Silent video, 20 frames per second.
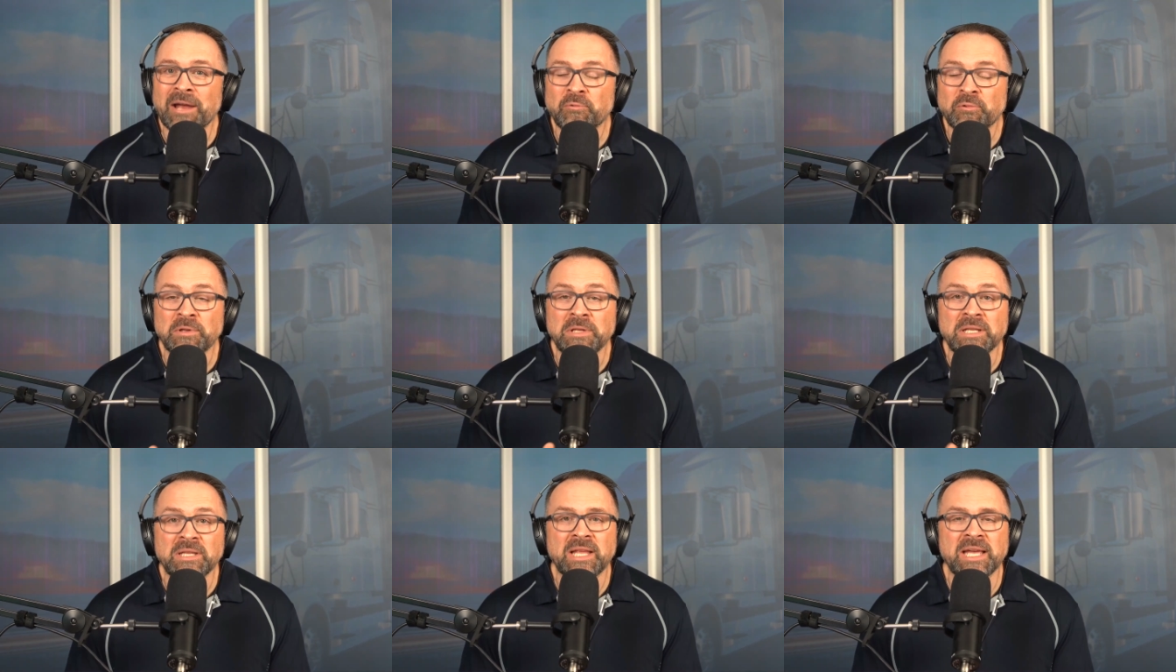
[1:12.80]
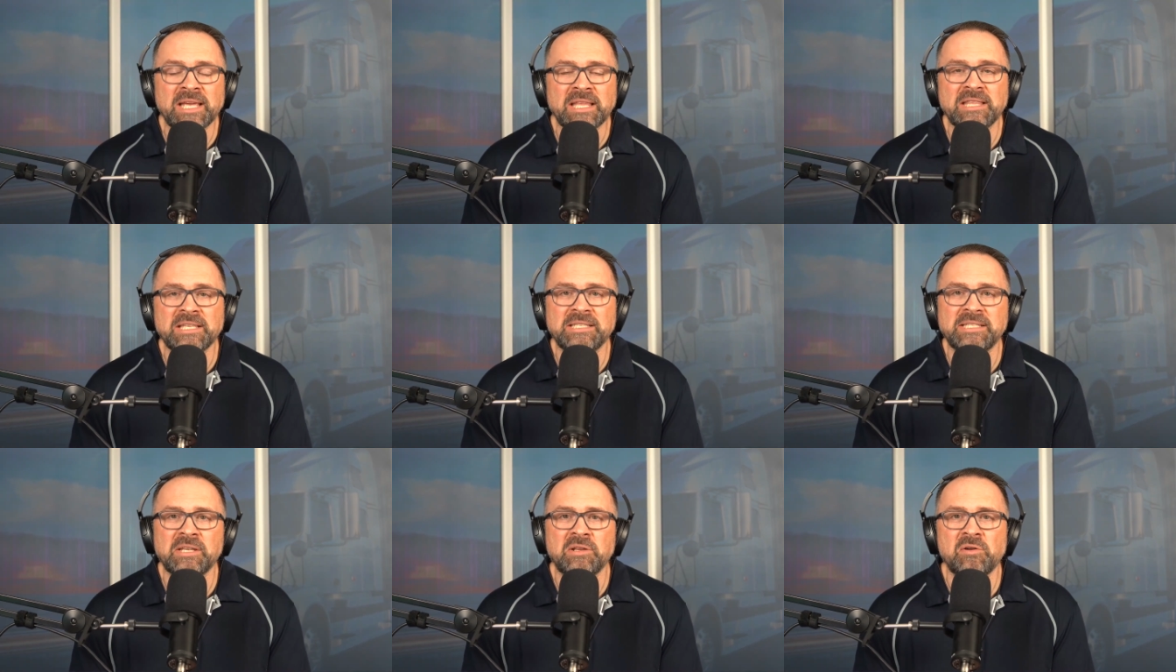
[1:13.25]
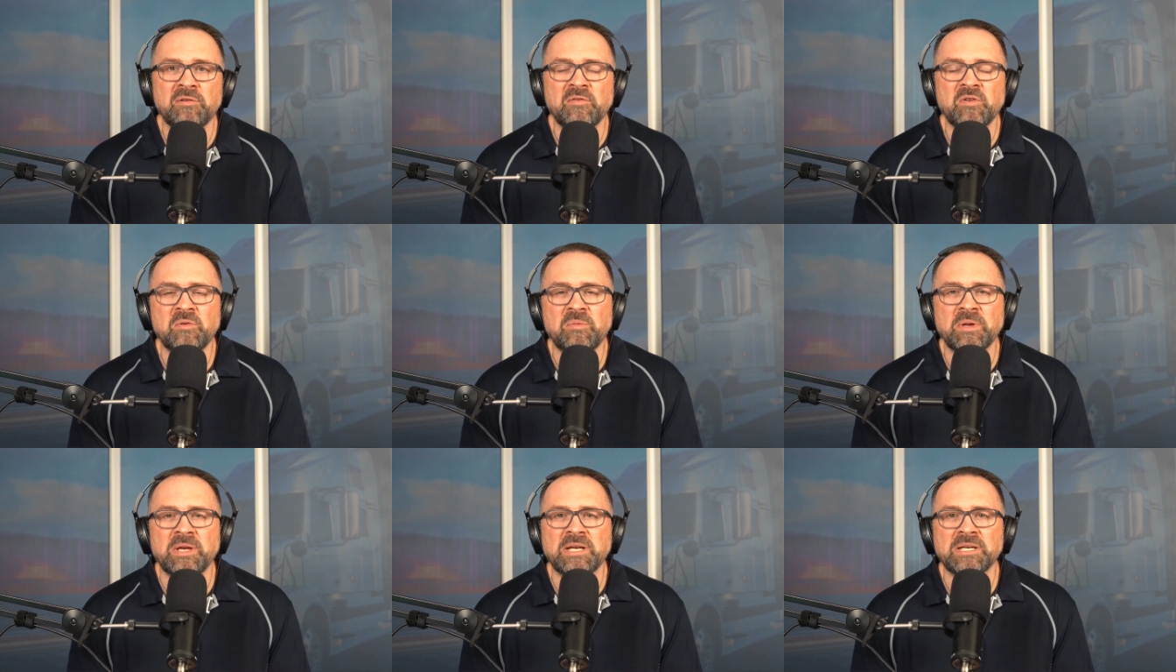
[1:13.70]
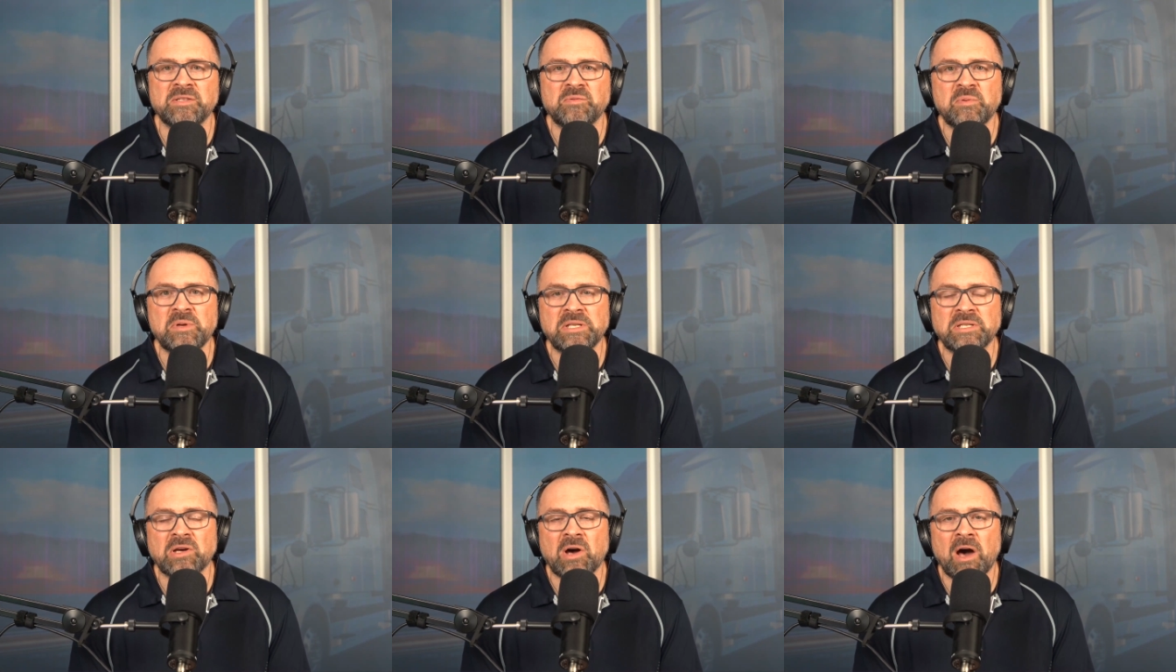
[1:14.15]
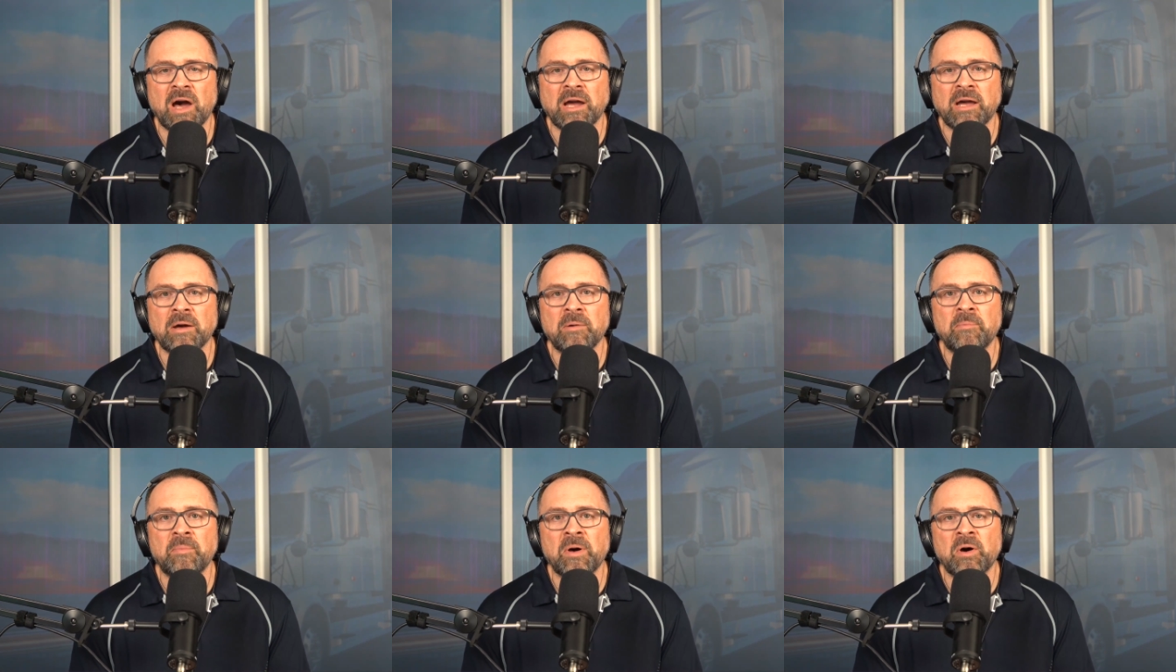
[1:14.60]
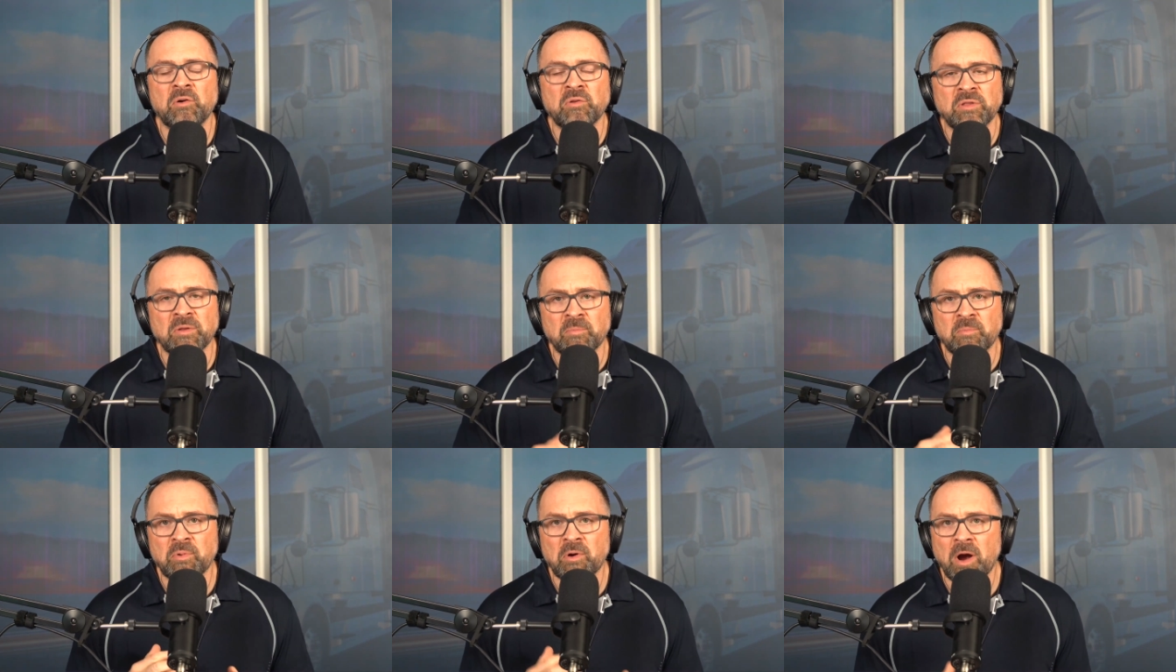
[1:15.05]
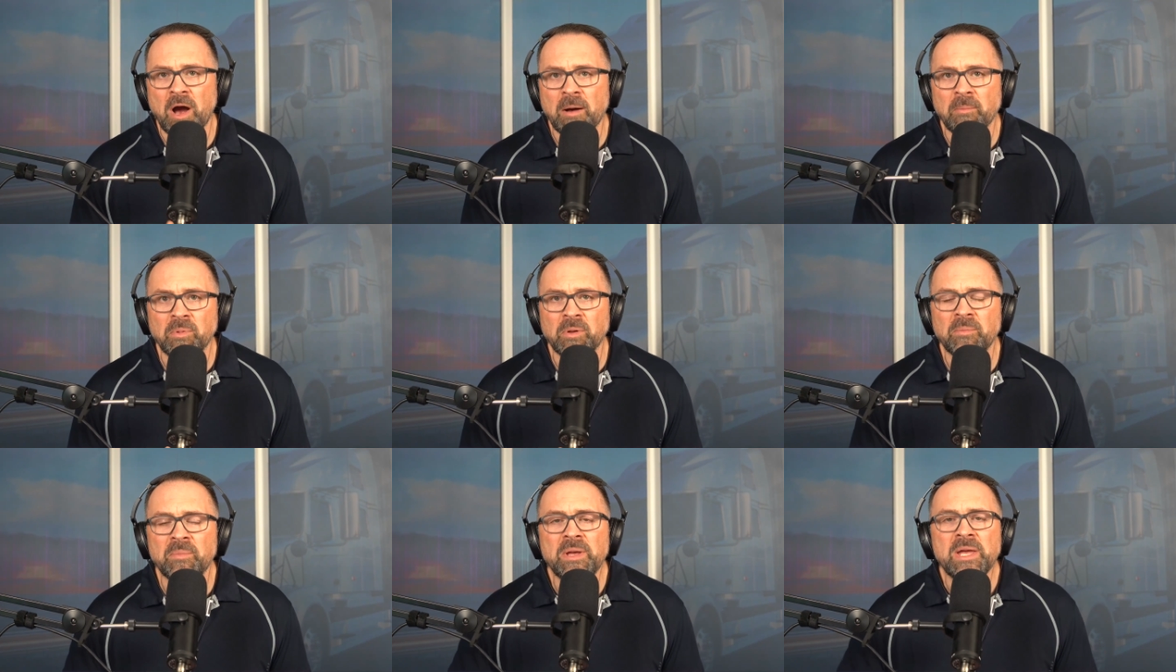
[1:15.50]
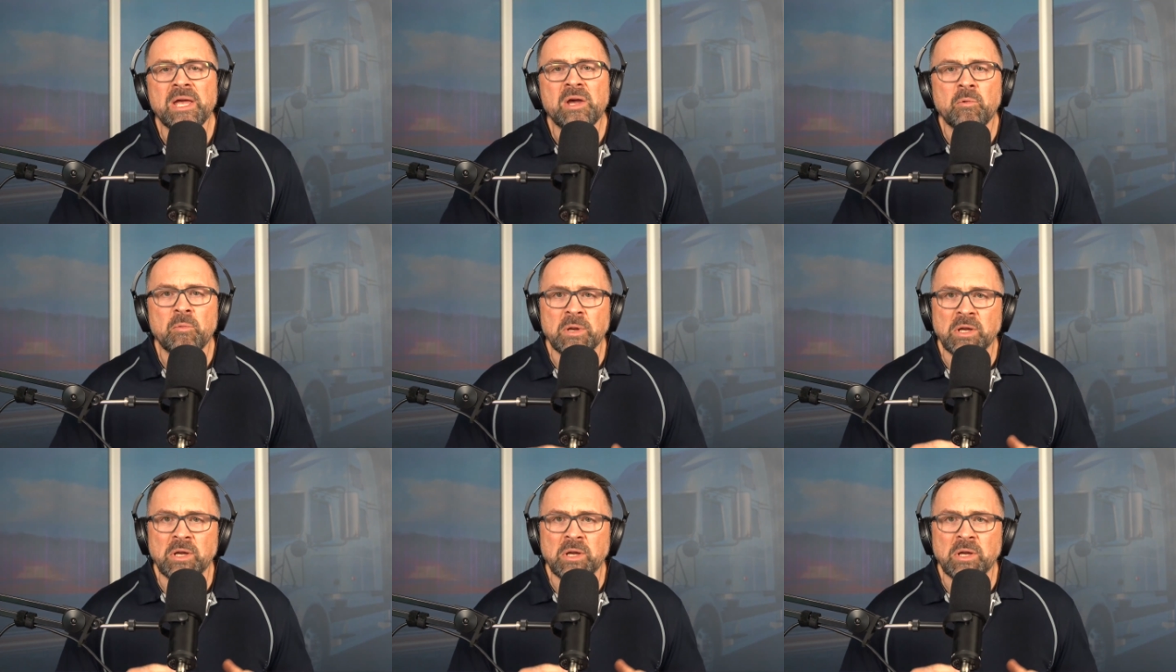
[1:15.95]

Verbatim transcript: I really like this interview because we talk about the problem,